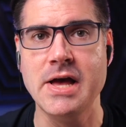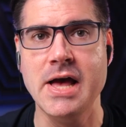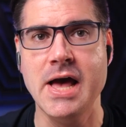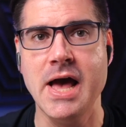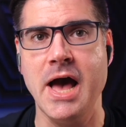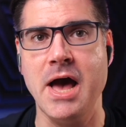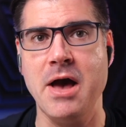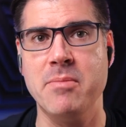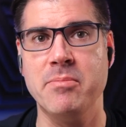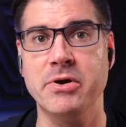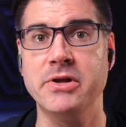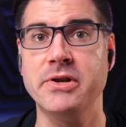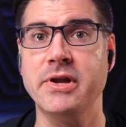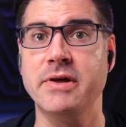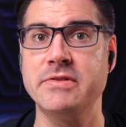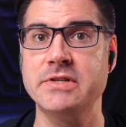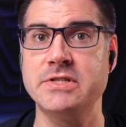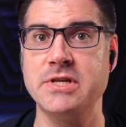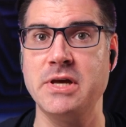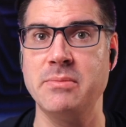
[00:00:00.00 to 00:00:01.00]
But you'd have the
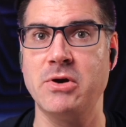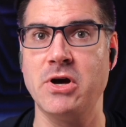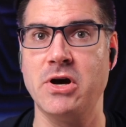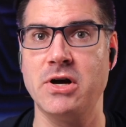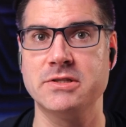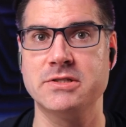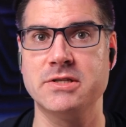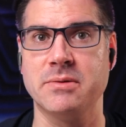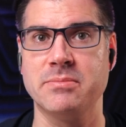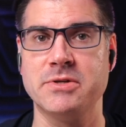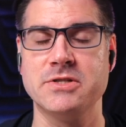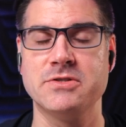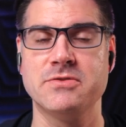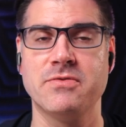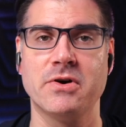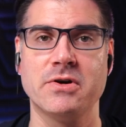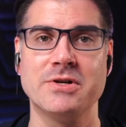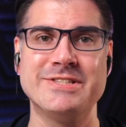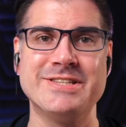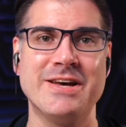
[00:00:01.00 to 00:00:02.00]
same concept as
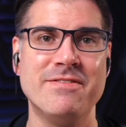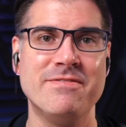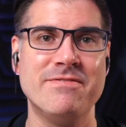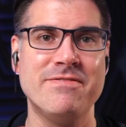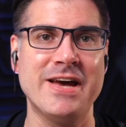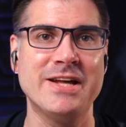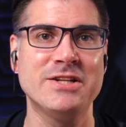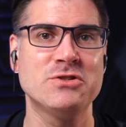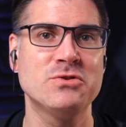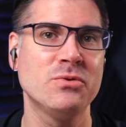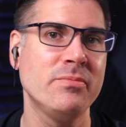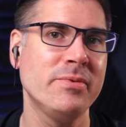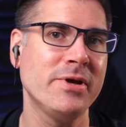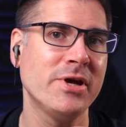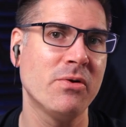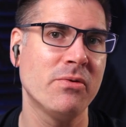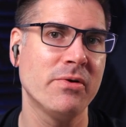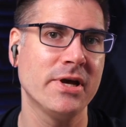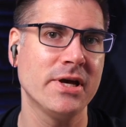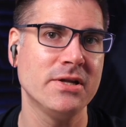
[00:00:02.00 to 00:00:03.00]
far as events would be
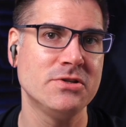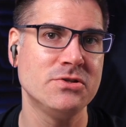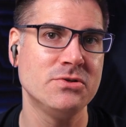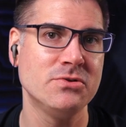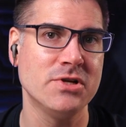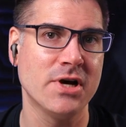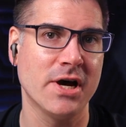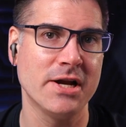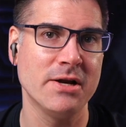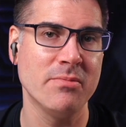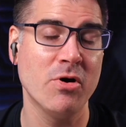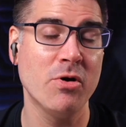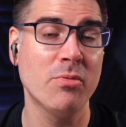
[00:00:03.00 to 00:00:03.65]
going into Dynamo,